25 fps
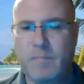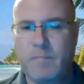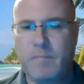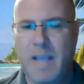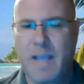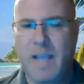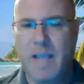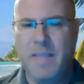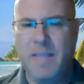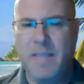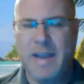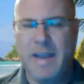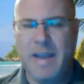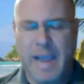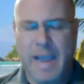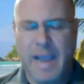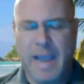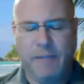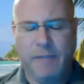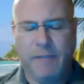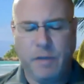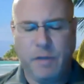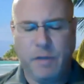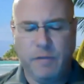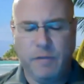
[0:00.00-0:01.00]
And then
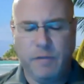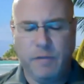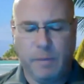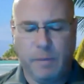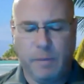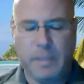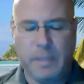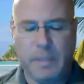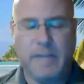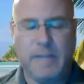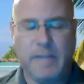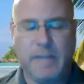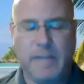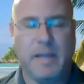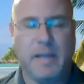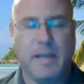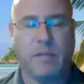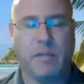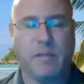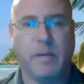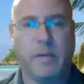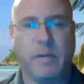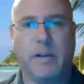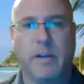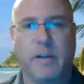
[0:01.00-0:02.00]
after you've completed that
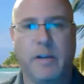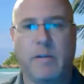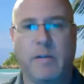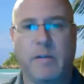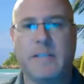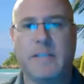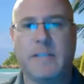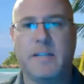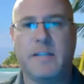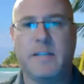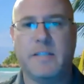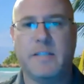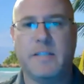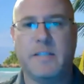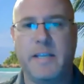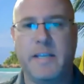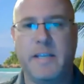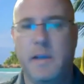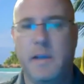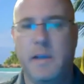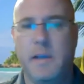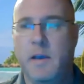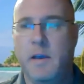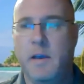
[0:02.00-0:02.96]
3-year residency,